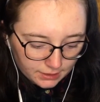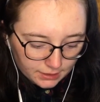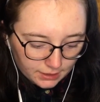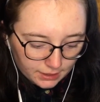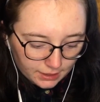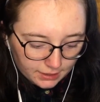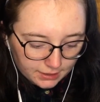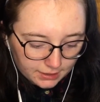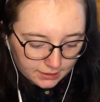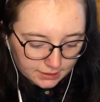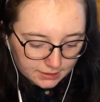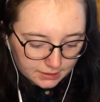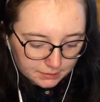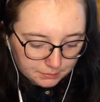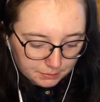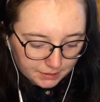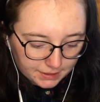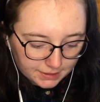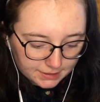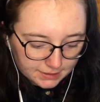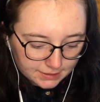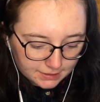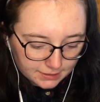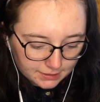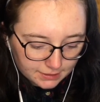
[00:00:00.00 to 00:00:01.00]
and this is
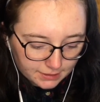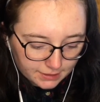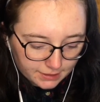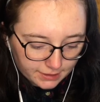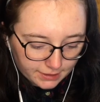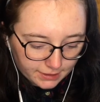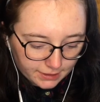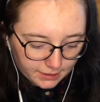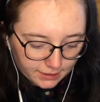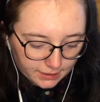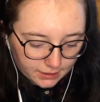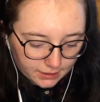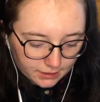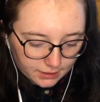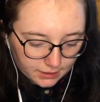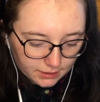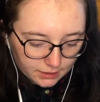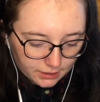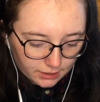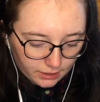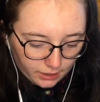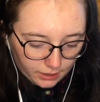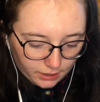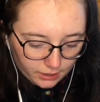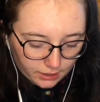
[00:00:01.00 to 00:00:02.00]
basically
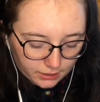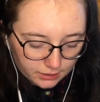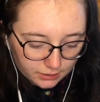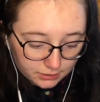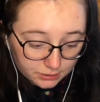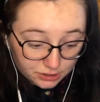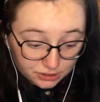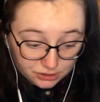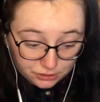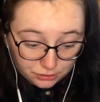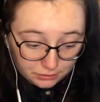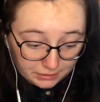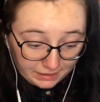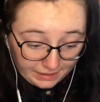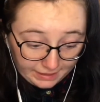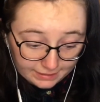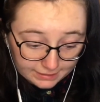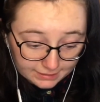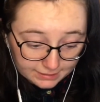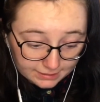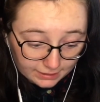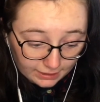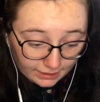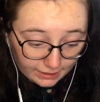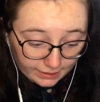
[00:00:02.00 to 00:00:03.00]
a to-do
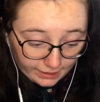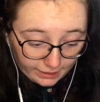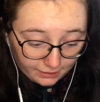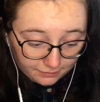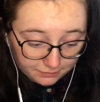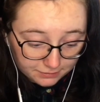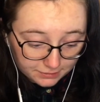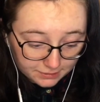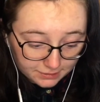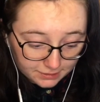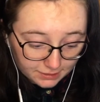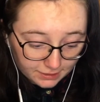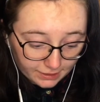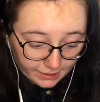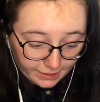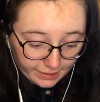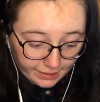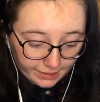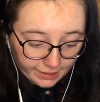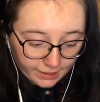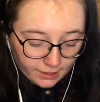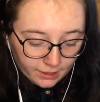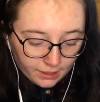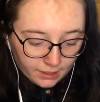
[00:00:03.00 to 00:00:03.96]
list I have for today.